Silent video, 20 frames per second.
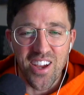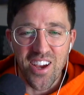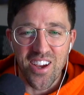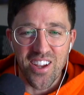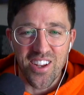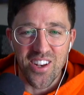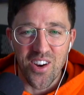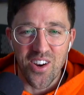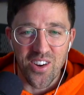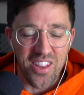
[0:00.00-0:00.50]
uh,
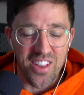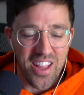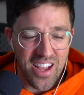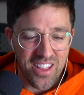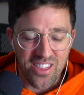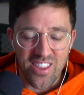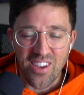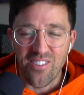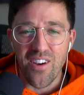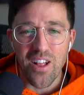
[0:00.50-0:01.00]
you know,
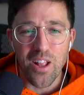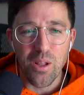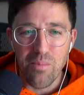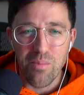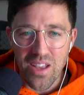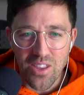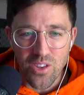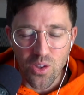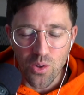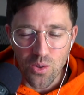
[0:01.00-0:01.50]
like
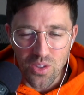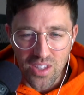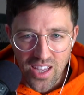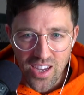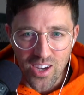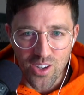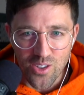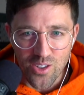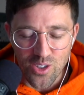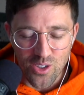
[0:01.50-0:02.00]
developmental
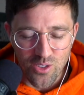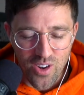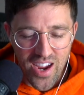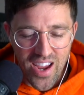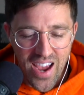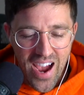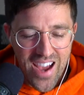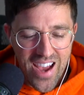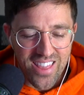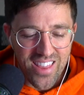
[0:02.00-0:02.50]
years,
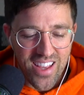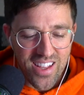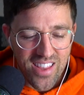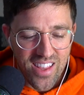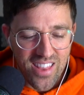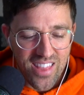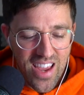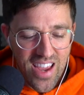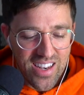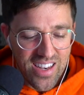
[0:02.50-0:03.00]
right? I think
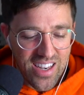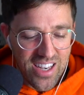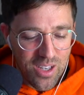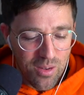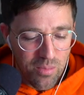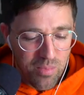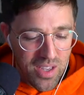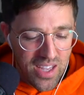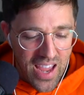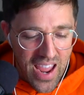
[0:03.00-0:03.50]
that they need
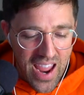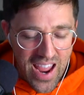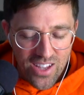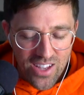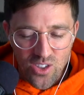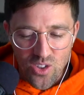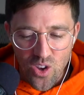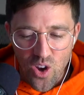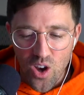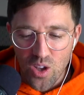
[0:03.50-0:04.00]
to be
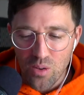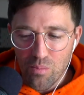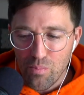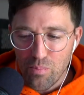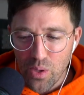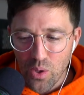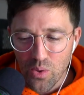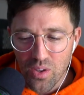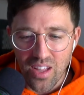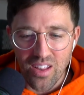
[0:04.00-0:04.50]
hands on,
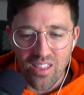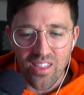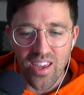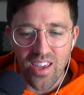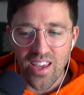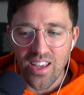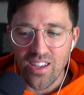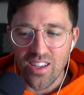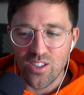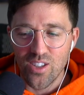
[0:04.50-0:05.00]
building
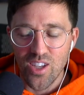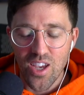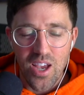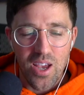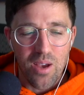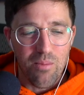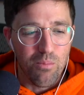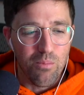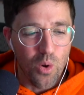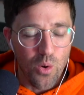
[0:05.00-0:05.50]
things,
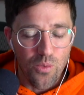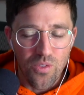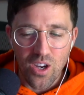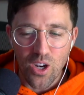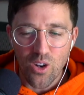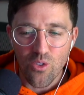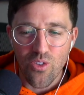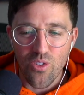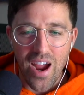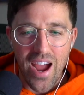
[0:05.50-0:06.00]
moving
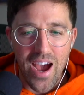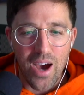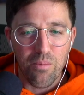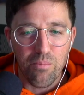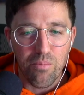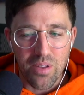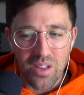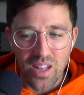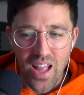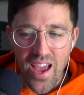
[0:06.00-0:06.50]

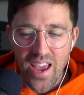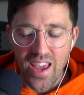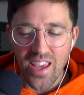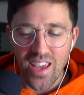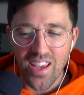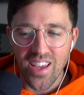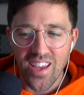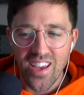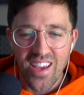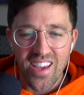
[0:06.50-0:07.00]
around,
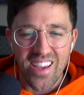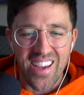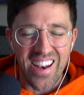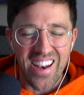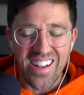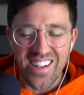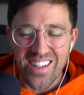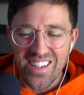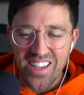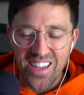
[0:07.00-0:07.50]
playing,
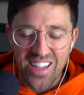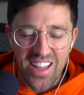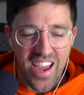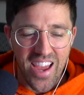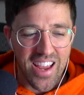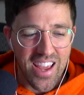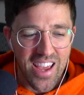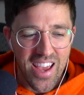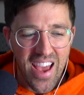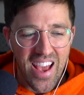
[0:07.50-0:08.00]
getting t-
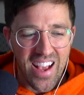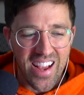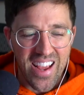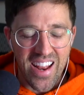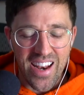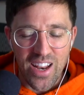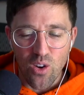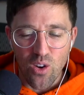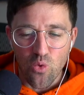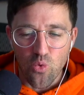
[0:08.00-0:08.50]
like
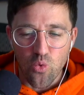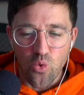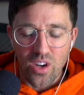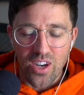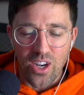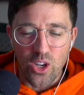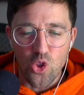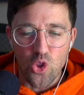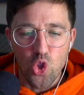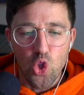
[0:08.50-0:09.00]
getting
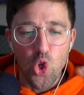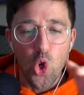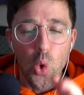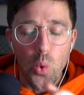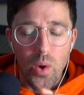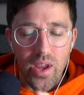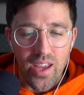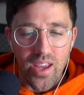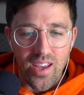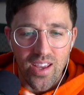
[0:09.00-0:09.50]

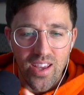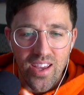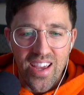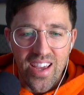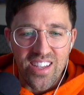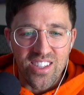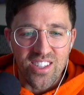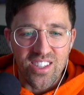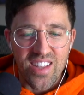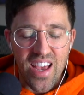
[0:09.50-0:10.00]
doing
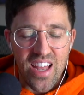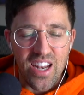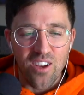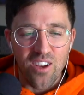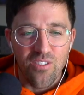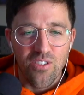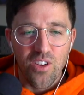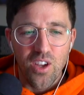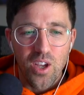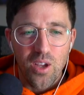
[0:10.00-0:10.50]
instead
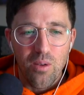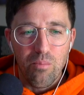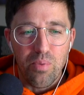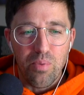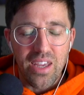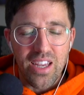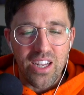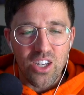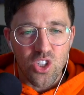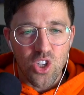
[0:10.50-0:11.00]
of
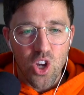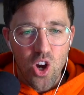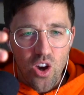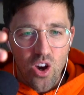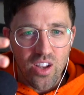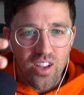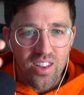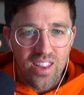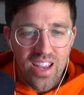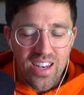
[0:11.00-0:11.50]
being
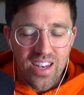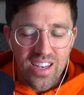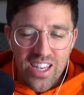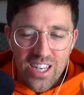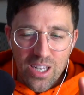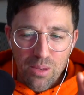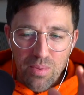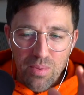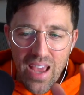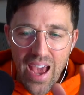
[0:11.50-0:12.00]
taught. They
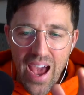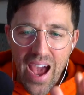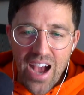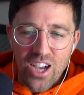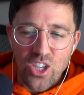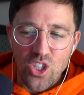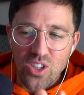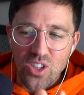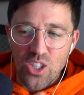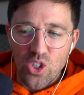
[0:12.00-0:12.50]
need to be
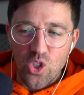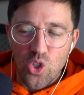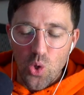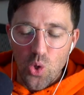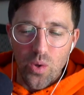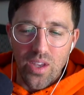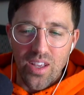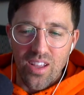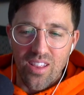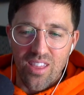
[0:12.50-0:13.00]
actually
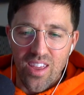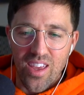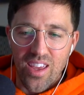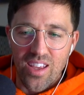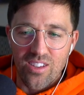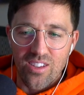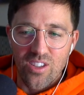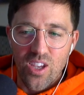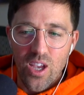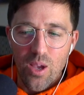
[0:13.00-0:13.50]
doing
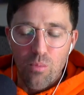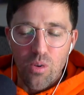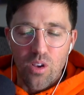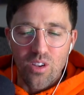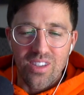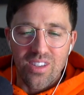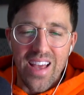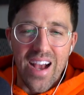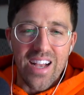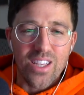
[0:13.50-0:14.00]
things
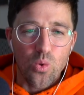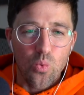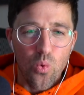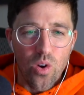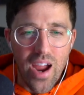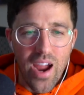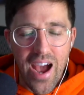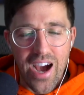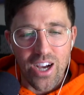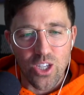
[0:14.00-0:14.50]
because that's
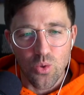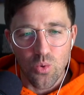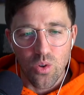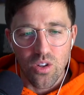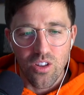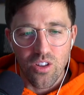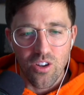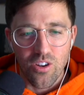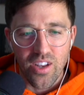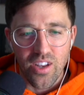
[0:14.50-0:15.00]
where
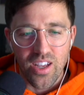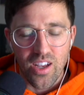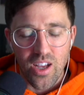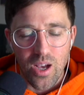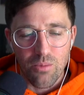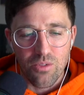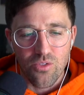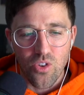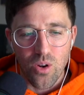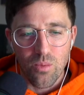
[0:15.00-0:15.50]
actual learning
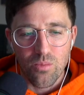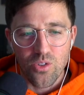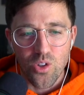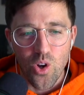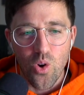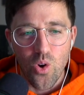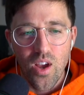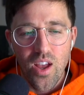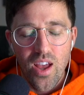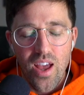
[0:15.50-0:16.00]
comes from.
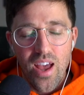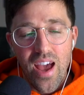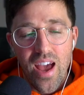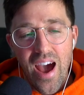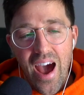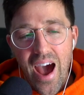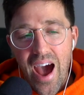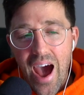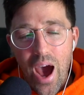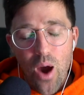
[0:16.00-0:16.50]
So
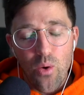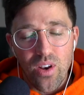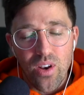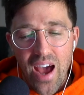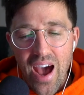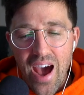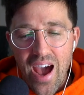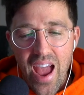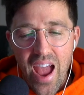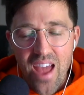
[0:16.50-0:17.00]
I, I would,
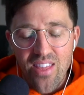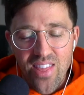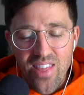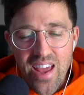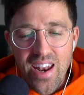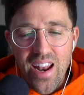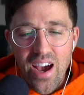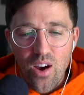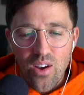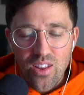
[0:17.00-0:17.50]
I, and
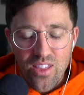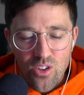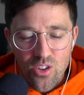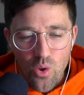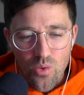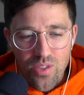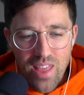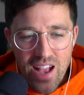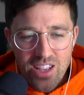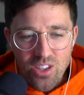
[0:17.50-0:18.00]
then I, uh,
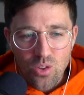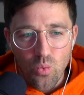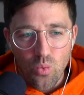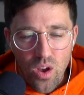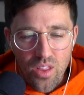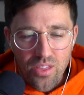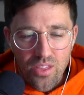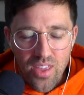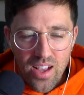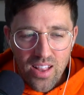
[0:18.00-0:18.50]
so that's
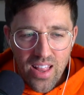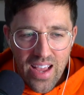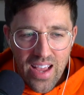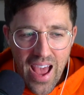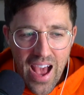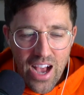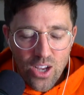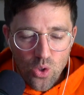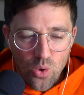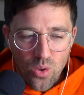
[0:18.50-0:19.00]
one thing, like
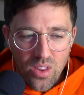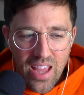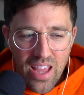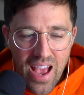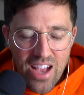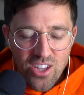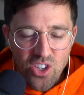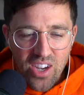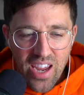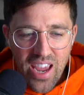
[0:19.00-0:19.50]
actual the
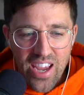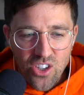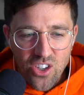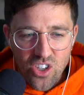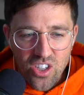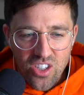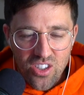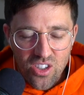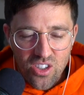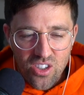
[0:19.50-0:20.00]

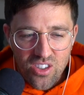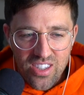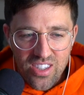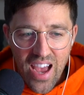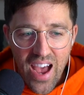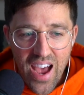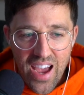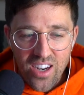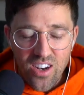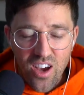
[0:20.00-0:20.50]
education
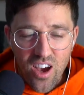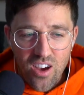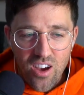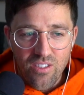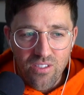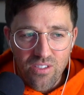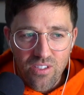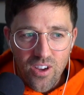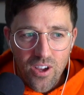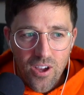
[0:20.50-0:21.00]
side
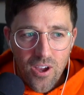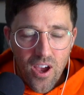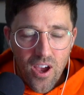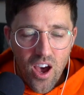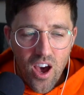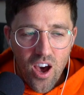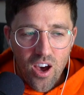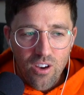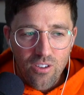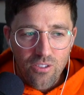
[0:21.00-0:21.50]
of
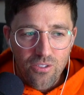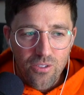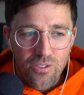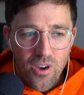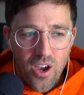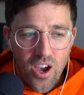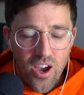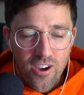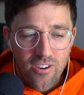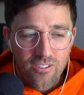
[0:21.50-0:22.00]
of
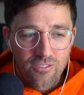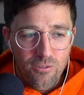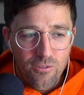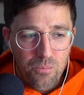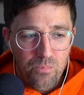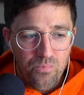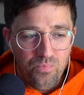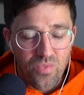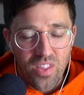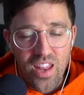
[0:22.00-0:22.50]
of
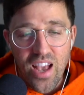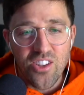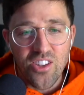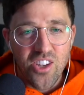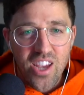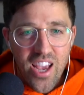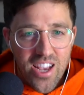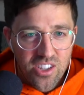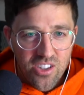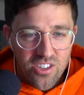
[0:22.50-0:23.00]
the
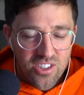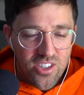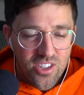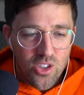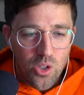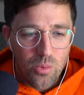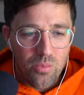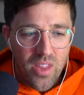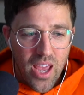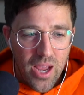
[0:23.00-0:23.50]
education
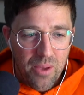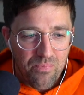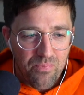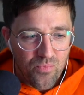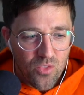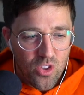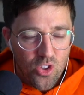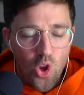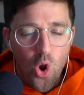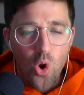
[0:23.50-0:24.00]
system, like
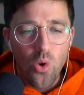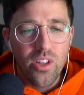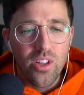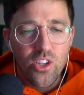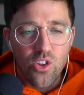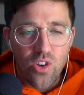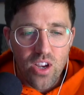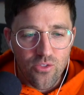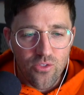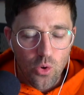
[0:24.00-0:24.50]
totally
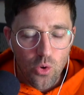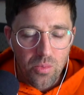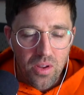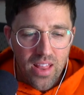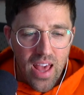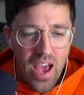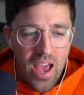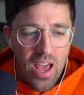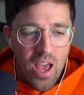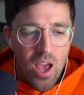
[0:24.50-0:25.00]

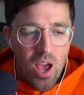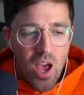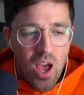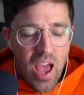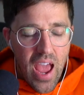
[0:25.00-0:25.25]
transforming that.